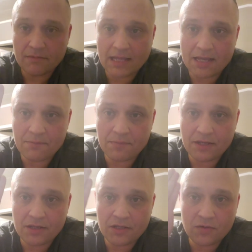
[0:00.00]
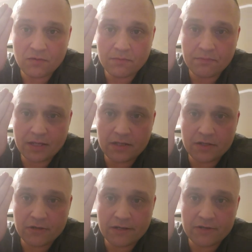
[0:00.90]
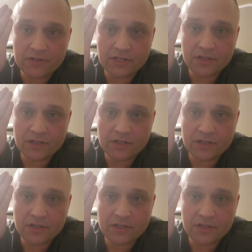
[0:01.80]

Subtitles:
That being you, being your energy,